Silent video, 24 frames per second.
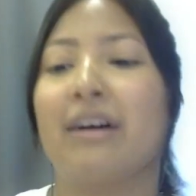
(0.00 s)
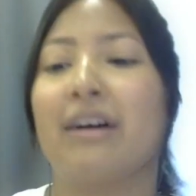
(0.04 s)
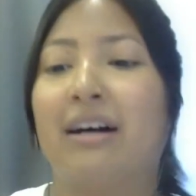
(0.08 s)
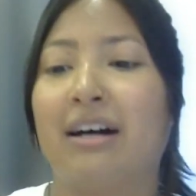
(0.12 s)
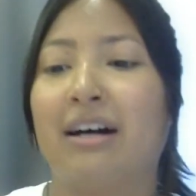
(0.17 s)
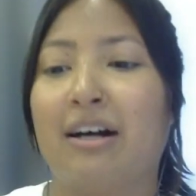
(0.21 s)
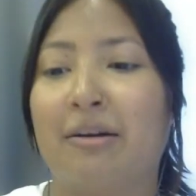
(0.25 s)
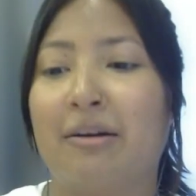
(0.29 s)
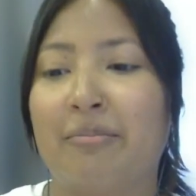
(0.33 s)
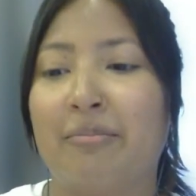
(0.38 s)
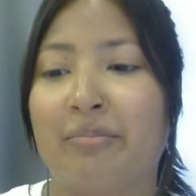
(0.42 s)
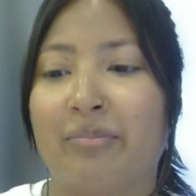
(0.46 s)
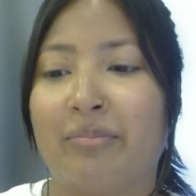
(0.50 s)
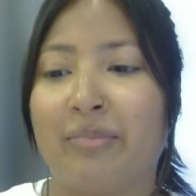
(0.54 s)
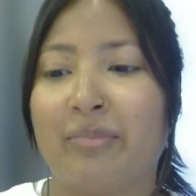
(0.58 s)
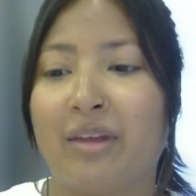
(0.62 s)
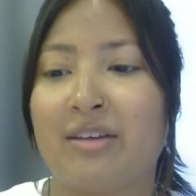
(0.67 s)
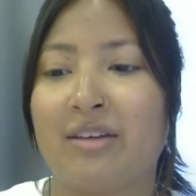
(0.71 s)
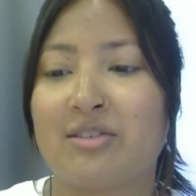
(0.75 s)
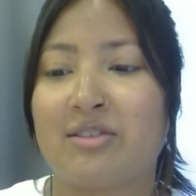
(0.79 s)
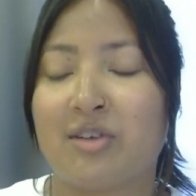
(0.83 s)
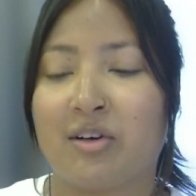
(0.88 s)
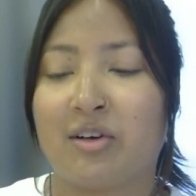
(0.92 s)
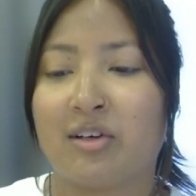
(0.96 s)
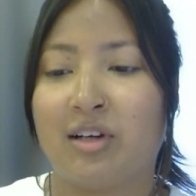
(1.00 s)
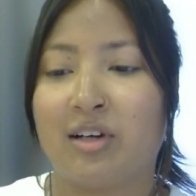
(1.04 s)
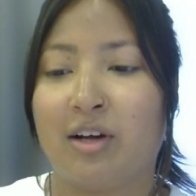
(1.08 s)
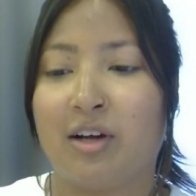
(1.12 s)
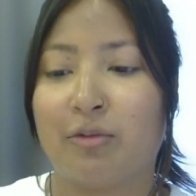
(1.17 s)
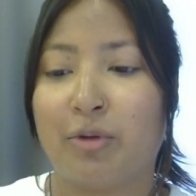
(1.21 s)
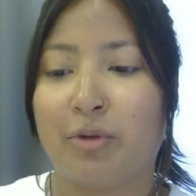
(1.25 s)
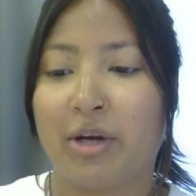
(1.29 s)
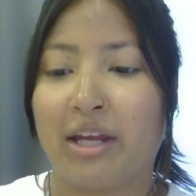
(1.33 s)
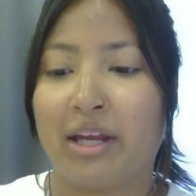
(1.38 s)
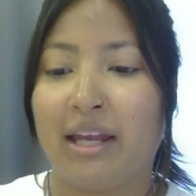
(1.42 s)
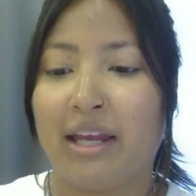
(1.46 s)
I started
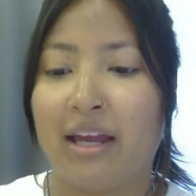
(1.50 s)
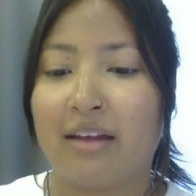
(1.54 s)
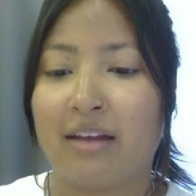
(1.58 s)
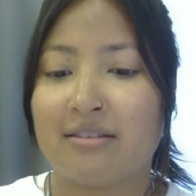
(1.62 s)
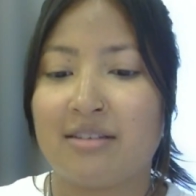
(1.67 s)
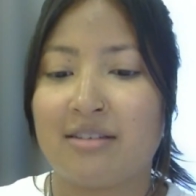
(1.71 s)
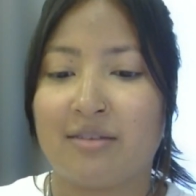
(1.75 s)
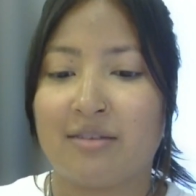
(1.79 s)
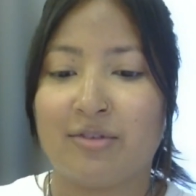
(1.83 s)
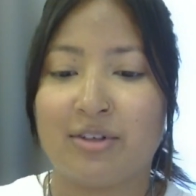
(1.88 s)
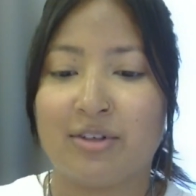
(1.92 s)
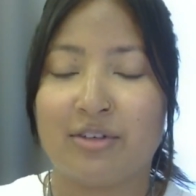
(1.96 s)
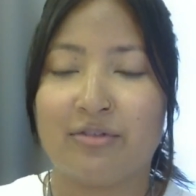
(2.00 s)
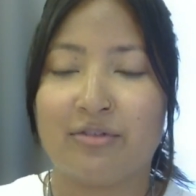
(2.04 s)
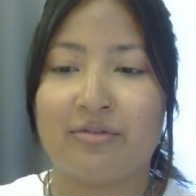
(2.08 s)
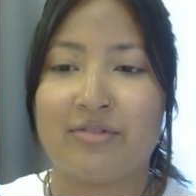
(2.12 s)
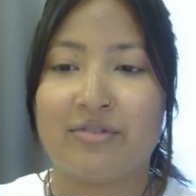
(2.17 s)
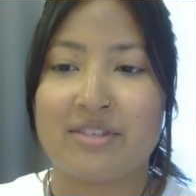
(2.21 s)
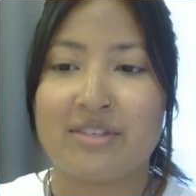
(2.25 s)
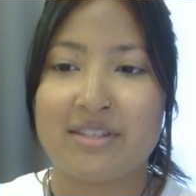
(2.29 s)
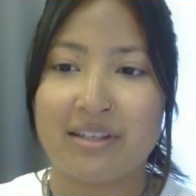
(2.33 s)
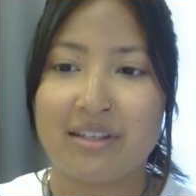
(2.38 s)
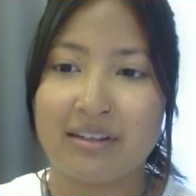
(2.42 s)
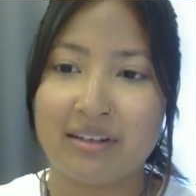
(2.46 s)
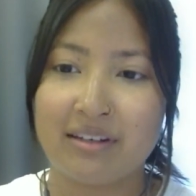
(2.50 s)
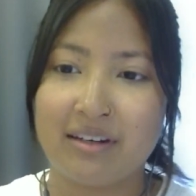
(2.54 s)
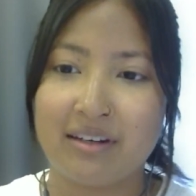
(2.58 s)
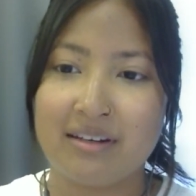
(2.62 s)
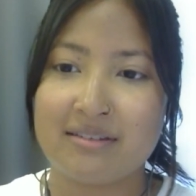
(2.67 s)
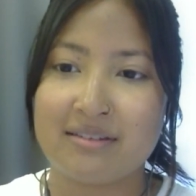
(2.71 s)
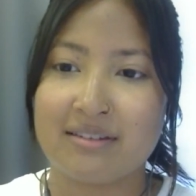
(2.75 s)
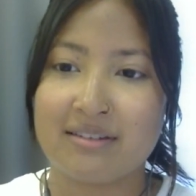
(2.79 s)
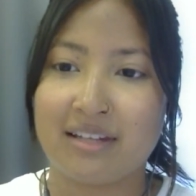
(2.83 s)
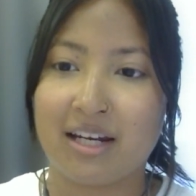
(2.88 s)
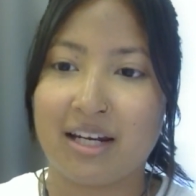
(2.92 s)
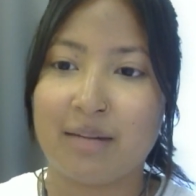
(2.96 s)
off working at several different
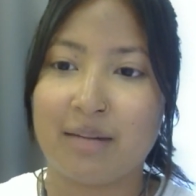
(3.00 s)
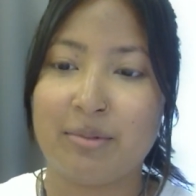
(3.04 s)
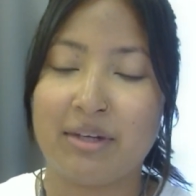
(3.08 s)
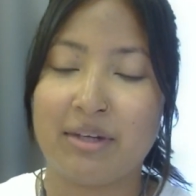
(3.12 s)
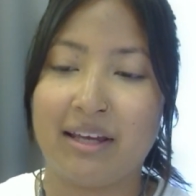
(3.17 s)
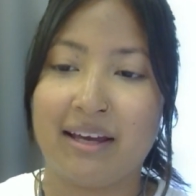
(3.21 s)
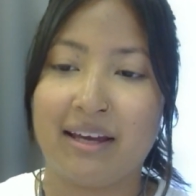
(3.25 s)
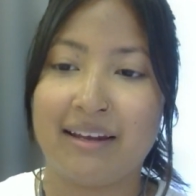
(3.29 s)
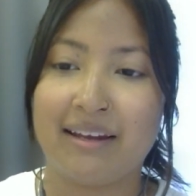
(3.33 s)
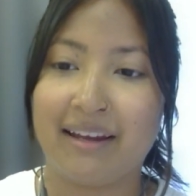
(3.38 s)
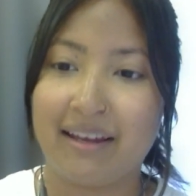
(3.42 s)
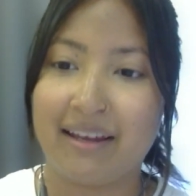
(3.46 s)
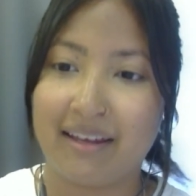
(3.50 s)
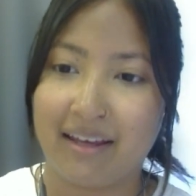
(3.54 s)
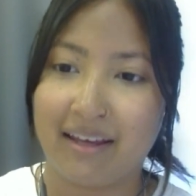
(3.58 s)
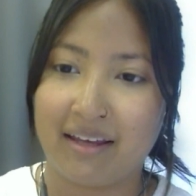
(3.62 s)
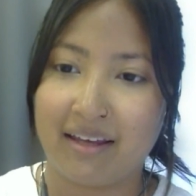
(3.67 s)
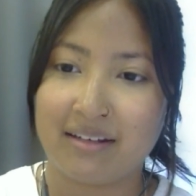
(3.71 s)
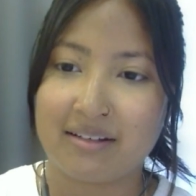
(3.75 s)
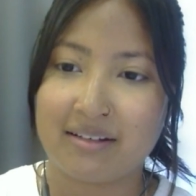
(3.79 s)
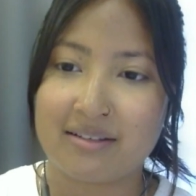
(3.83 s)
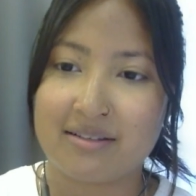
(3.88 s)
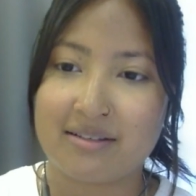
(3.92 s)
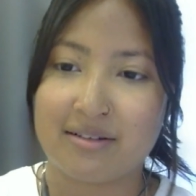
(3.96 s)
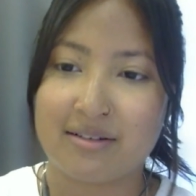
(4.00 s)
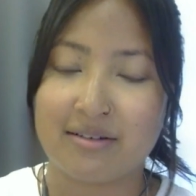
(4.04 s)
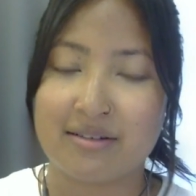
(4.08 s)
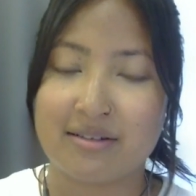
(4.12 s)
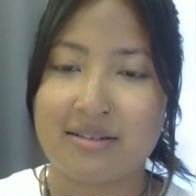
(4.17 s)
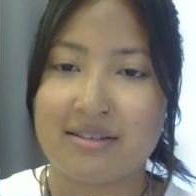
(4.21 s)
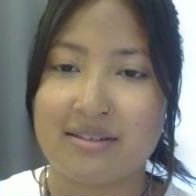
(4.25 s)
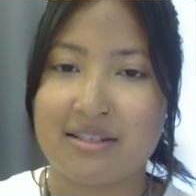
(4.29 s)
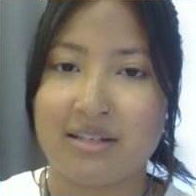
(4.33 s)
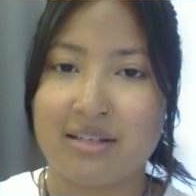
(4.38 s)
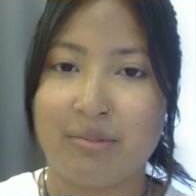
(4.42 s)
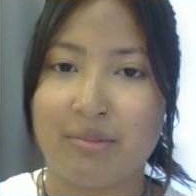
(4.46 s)
facilities, and then I began AgCann
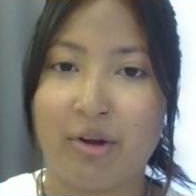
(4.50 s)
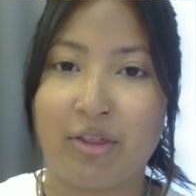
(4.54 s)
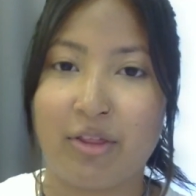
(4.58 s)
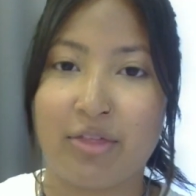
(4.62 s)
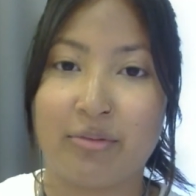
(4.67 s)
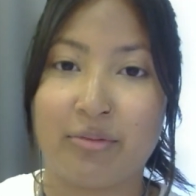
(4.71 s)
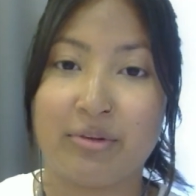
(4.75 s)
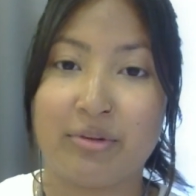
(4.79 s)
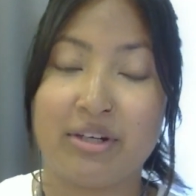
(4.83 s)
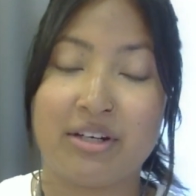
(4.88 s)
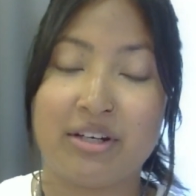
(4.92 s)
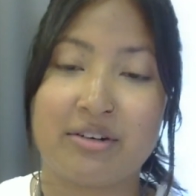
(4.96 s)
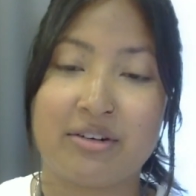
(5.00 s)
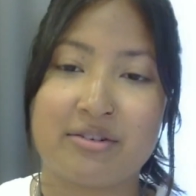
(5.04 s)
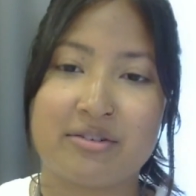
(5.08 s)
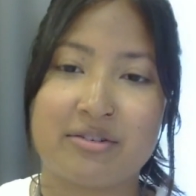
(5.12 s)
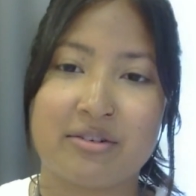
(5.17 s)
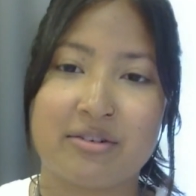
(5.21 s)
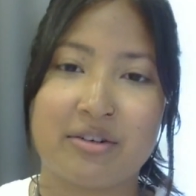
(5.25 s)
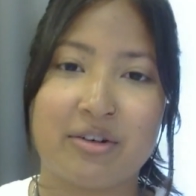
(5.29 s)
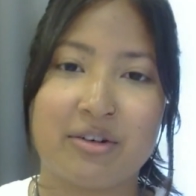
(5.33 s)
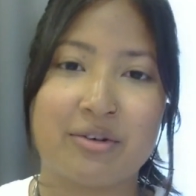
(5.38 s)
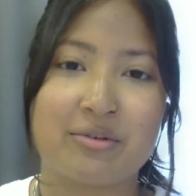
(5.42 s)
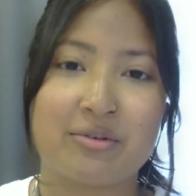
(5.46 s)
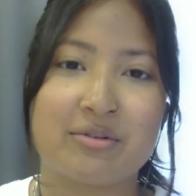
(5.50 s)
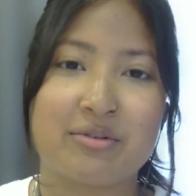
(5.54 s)
Consultancy about 3 years ago.